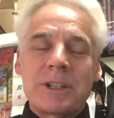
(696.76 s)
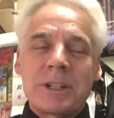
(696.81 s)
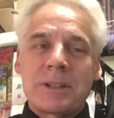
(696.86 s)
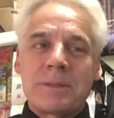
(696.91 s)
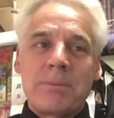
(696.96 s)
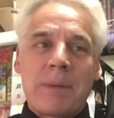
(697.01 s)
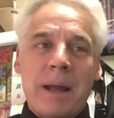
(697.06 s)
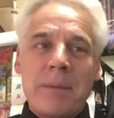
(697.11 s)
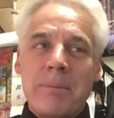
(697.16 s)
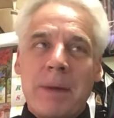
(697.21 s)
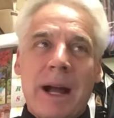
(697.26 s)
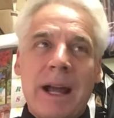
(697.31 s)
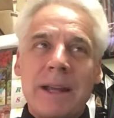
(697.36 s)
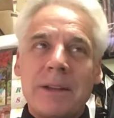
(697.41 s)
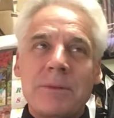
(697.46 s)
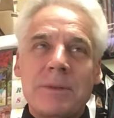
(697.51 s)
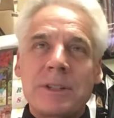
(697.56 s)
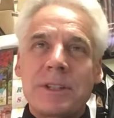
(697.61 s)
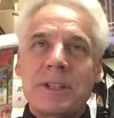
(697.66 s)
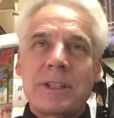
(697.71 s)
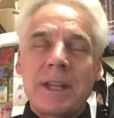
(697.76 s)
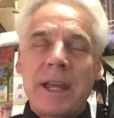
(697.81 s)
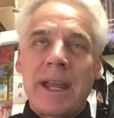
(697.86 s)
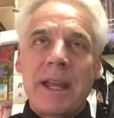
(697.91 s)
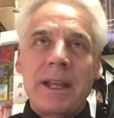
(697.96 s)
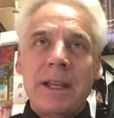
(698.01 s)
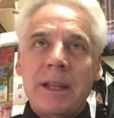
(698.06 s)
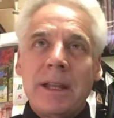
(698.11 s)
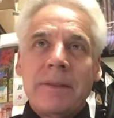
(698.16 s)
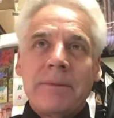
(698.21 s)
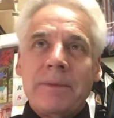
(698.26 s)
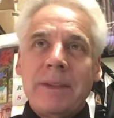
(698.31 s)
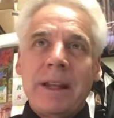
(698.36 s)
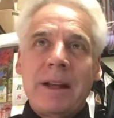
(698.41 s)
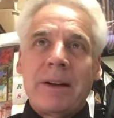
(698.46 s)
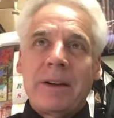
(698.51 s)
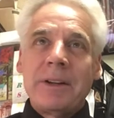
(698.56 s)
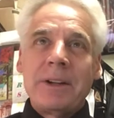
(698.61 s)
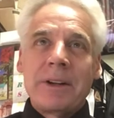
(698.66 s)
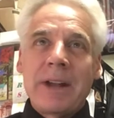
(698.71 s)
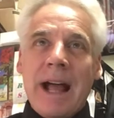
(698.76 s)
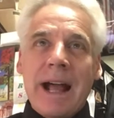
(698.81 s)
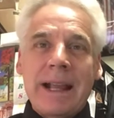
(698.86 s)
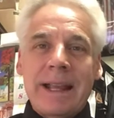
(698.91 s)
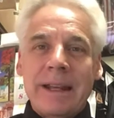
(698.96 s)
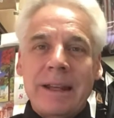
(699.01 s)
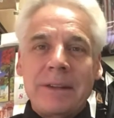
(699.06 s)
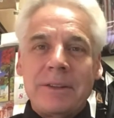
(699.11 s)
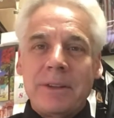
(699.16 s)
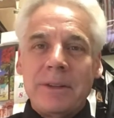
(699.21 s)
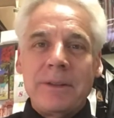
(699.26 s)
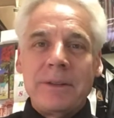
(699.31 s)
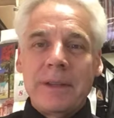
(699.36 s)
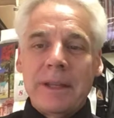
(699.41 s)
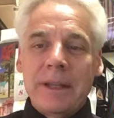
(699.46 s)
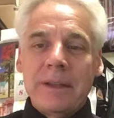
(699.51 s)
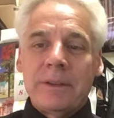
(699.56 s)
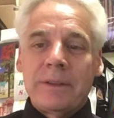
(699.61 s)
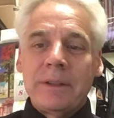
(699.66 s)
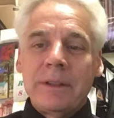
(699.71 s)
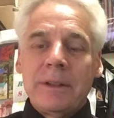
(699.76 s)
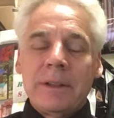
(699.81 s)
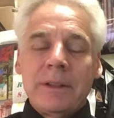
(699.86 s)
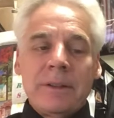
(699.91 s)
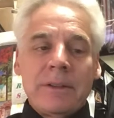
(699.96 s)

my mind would say, you're not going to do this.